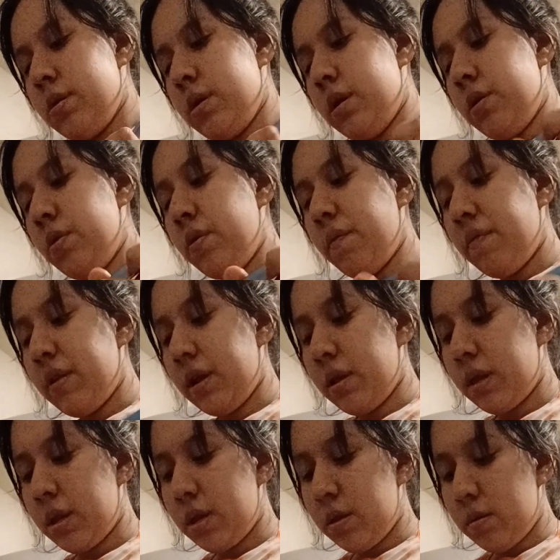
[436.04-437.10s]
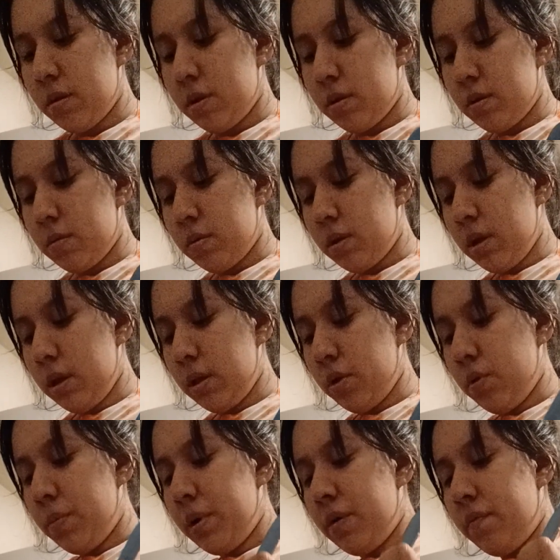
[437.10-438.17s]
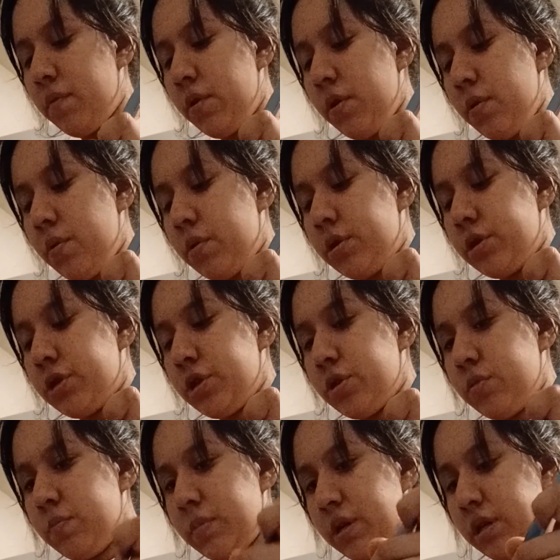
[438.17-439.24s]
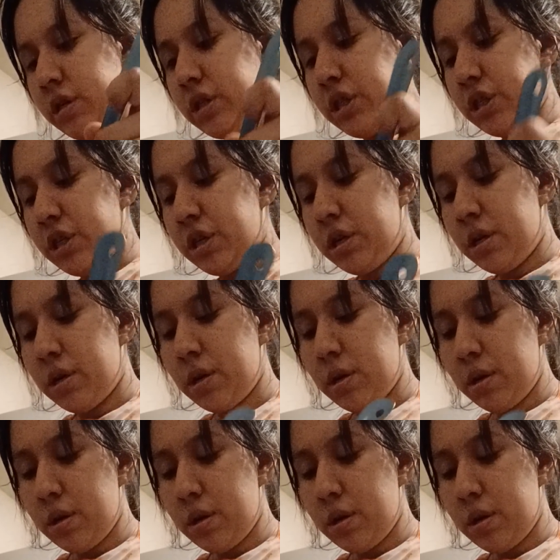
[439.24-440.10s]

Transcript: I don't know if that's a little bit of oil or too much.